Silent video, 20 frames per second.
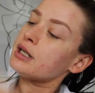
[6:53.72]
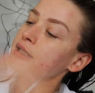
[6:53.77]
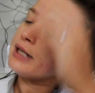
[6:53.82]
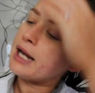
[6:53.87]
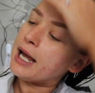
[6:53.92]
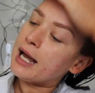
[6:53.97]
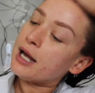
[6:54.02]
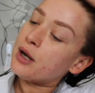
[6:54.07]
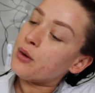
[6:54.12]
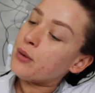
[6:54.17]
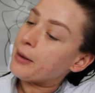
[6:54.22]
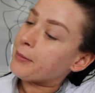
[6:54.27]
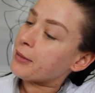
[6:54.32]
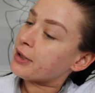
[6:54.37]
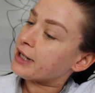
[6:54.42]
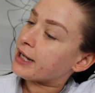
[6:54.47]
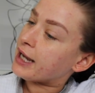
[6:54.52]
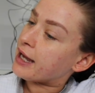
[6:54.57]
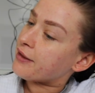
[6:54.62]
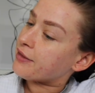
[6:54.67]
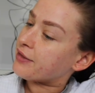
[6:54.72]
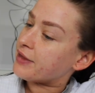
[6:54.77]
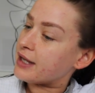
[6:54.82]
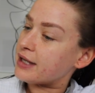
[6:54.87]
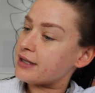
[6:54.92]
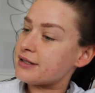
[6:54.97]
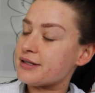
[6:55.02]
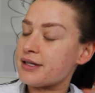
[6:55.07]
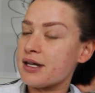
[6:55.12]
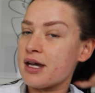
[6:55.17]
Now I'm gonna get
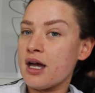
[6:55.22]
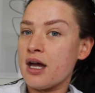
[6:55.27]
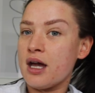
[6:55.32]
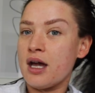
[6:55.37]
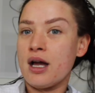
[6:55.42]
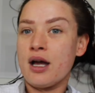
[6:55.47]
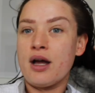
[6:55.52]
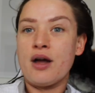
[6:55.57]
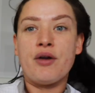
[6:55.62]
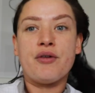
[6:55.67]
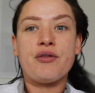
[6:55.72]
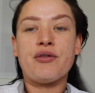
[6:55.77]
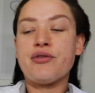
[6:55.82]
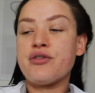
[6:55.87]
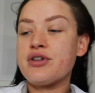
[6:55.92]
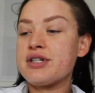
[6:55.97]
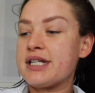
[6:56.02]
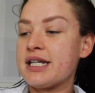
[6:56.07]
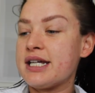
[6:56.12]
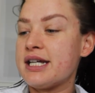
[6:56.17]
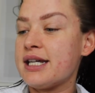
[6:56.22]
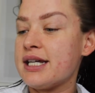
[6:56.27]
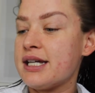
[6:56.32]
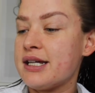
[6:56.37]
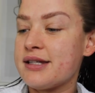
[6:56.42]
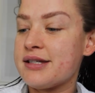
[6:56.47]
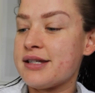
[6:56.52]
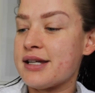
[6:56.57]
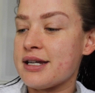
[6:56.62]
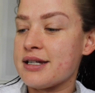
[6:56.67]
this
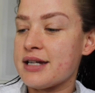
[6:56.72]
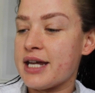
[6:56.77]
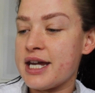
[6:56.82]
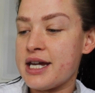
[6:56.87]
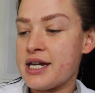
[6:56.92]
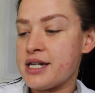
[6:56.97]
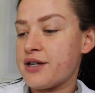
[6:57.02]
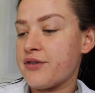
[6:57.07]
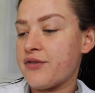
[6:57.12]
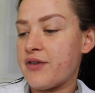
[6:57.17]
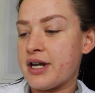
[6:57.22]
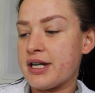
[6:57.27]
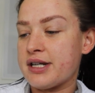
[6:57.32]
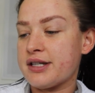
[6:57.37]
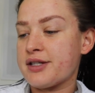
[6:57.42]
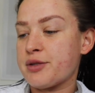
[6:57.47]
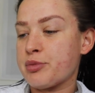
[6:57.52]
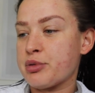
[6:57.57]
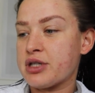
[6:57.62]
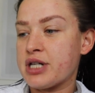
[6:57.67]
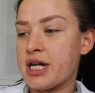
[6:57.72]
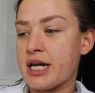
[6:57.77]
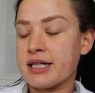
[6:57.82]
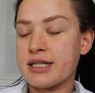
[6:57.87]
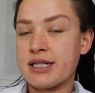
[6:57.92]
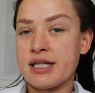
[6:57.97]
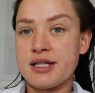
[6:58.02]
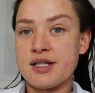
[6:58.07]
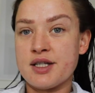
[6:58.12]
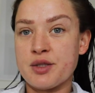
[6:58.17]
Frizzies heat defense
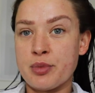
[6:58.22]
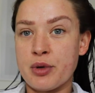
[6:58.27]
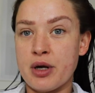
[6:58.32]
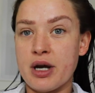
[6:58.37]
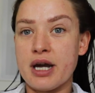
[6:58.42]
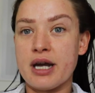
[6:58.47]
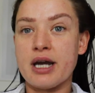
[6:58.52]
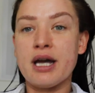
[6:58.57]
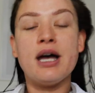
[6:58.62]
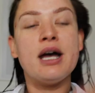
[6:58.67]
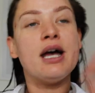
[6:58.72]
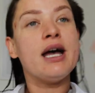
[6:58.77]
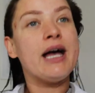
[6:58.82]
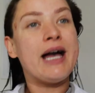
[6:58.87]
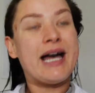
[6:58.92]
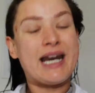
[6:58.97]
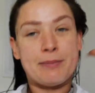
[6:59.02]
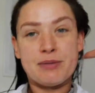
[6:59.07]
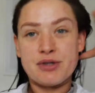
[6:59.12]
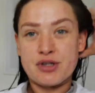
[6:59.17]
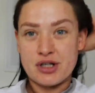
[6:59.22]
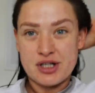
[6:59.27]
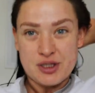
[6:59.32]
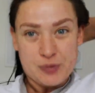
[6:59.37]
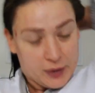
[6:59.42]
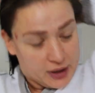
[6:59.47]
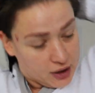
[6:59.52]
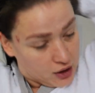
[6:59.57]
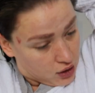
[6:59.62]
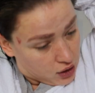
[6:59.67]
protecting spray, and I'm just going to
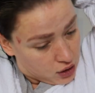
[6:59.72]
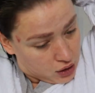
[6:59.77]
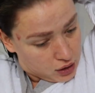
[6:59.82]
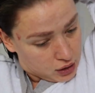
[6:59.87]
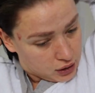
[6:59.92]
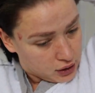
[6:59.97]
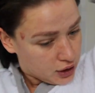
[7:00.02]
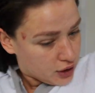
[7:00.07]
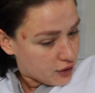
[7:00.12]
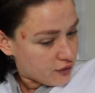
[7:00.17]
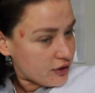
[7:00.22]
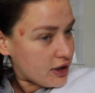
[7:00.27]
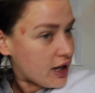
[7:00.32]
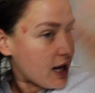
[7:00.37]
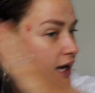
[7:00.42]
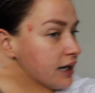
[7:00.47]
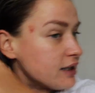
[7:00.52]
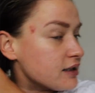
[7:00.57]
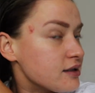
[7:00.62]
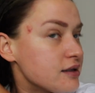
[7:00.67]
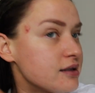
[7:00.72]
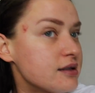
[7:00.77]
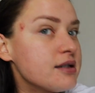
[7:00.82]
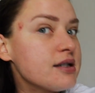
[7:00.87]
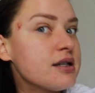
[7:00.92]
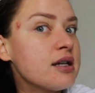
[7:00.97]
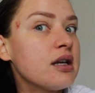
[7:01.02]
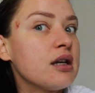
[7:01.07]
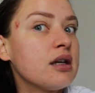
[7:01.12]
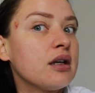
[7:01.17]
spray it all over the
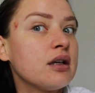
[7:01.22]
ends